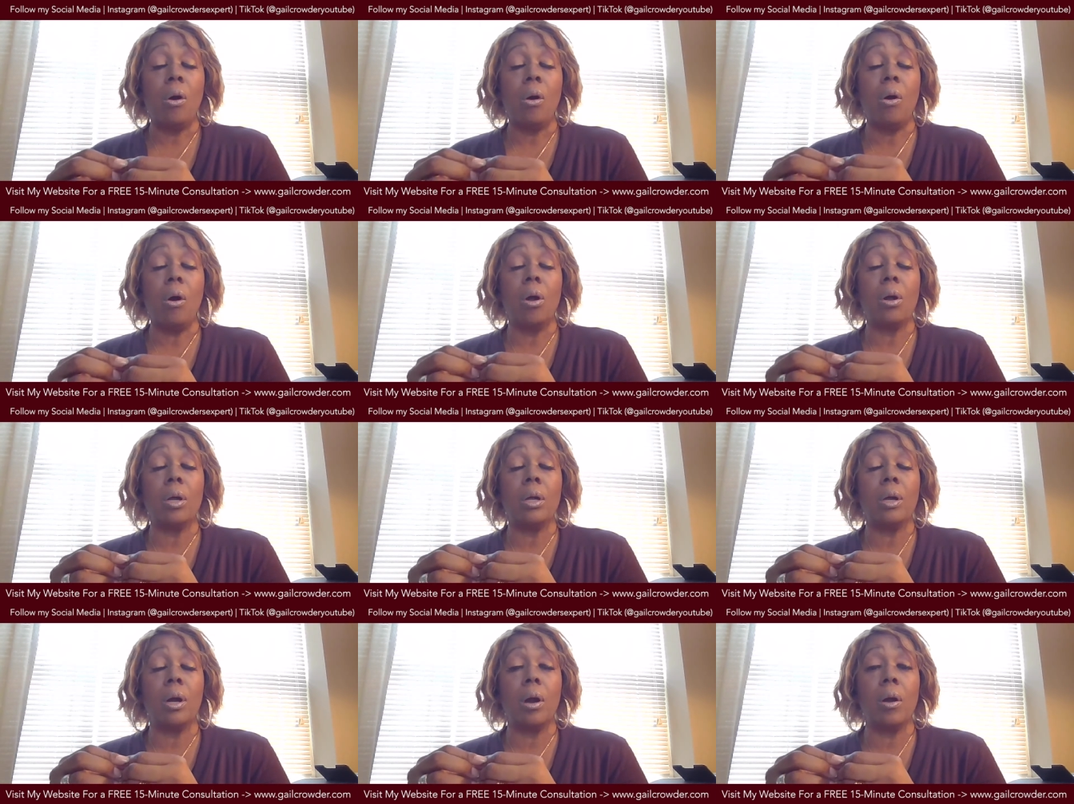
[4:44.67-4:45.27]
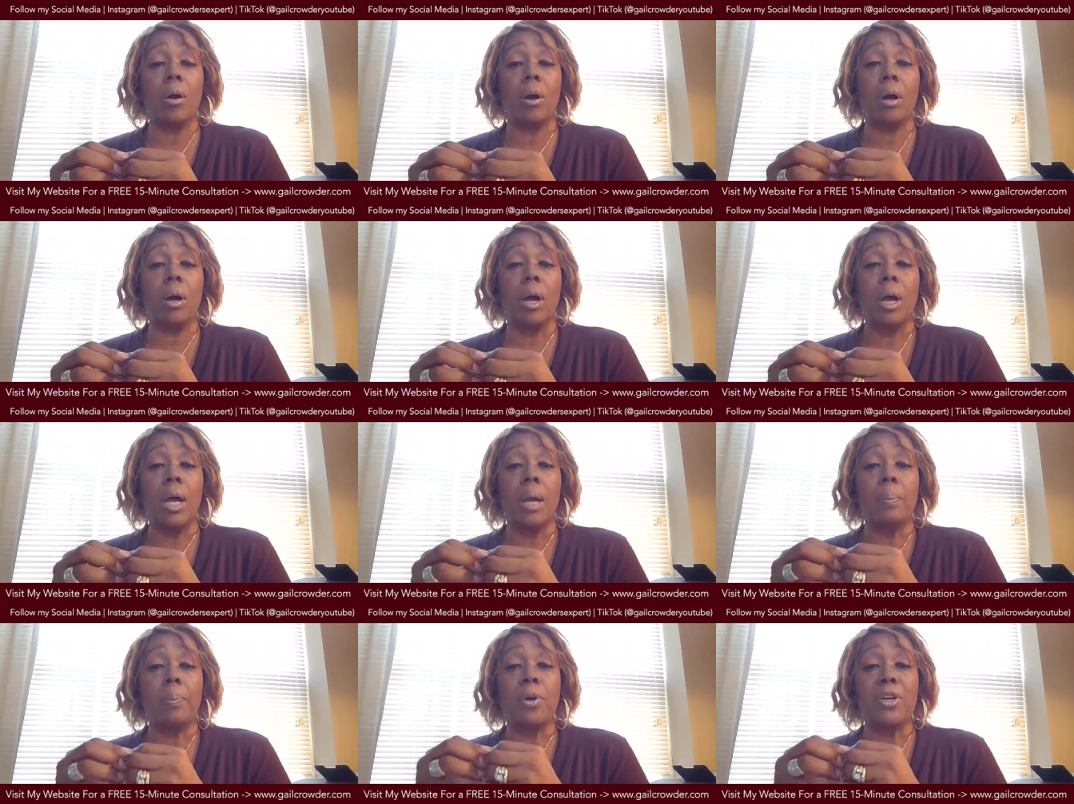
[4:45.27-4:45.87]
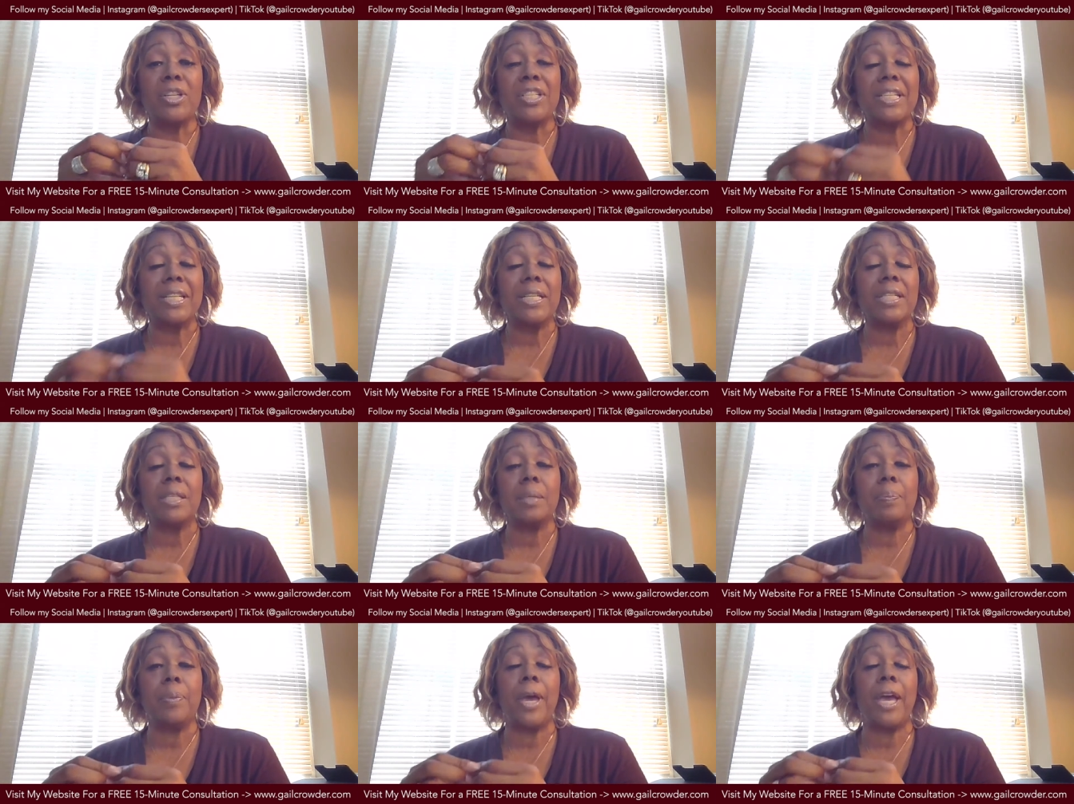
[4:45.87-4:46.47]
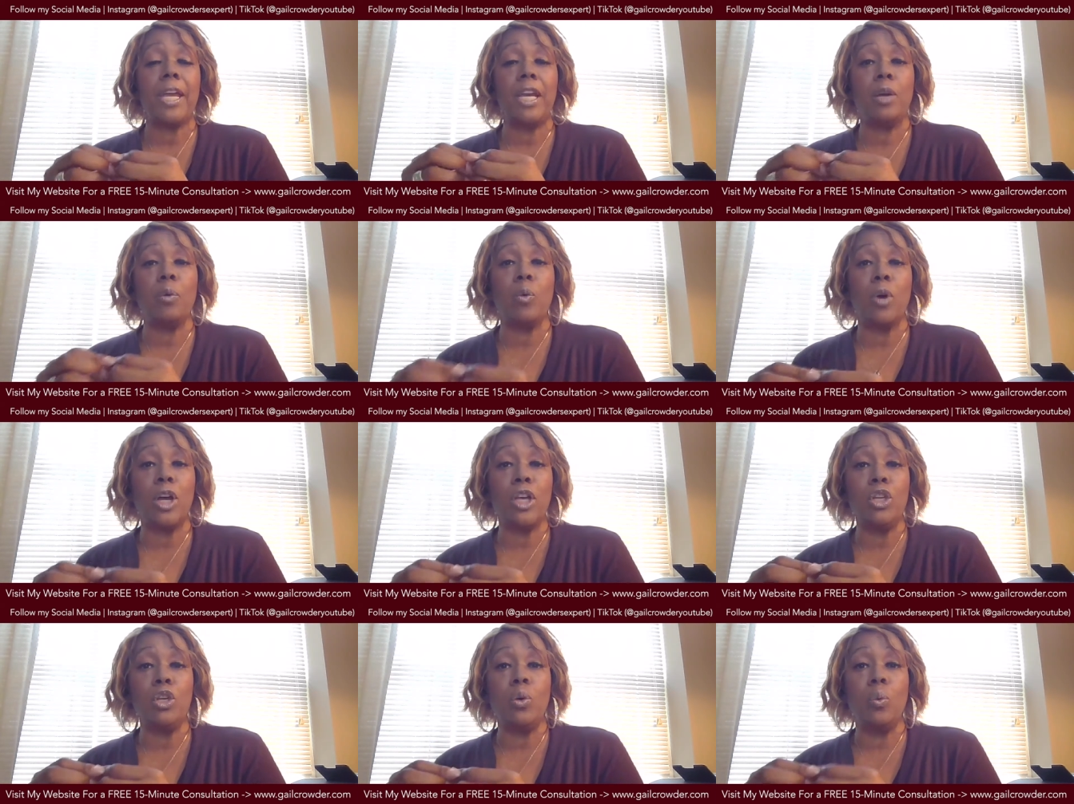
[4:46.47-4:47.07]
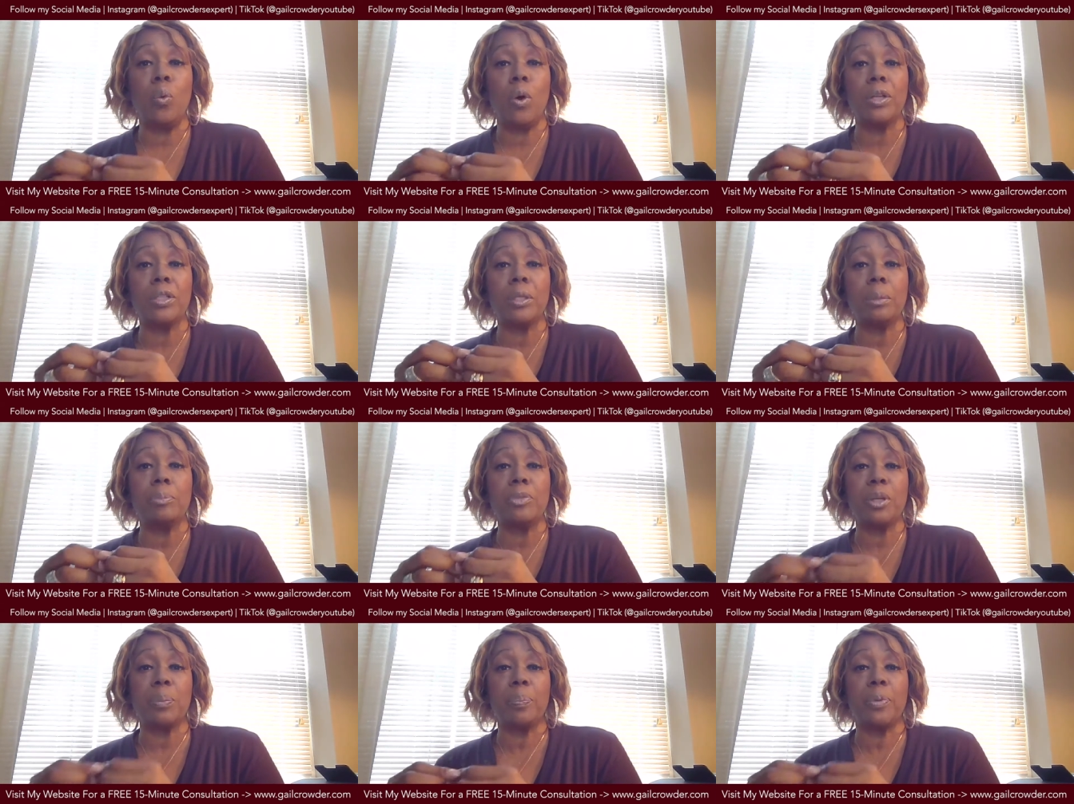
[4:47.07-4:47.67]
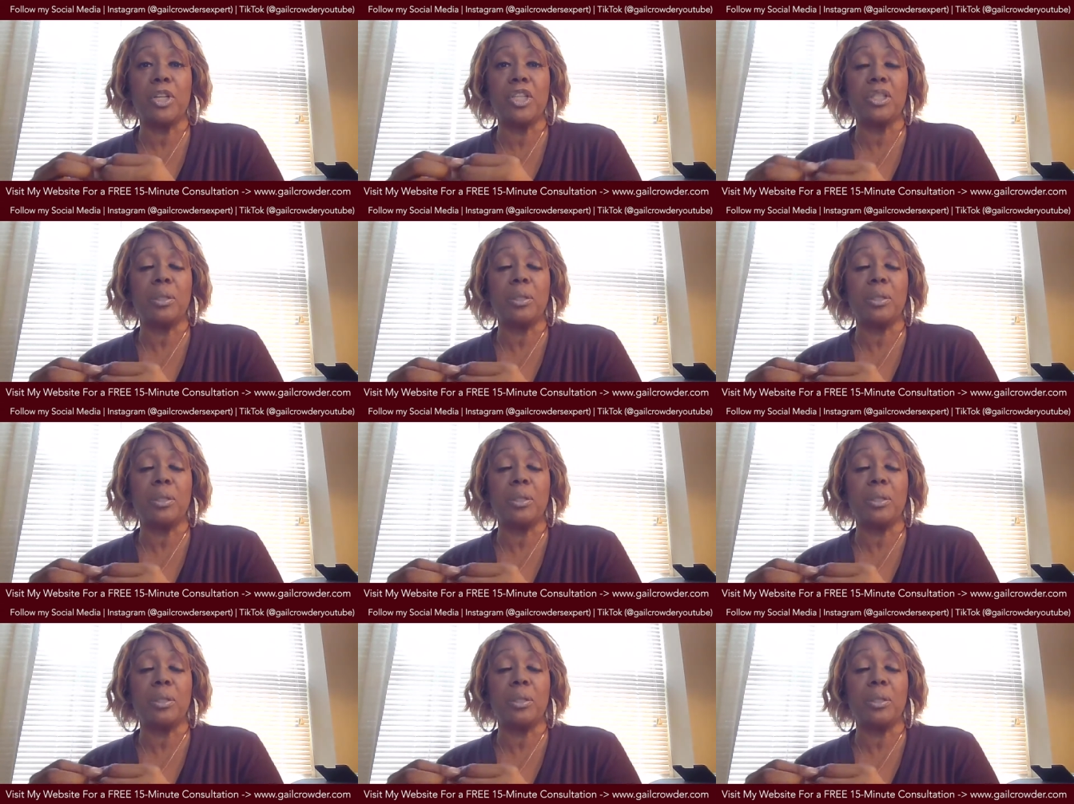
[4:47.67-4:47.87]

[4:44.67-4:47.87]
or or participate in what you want them to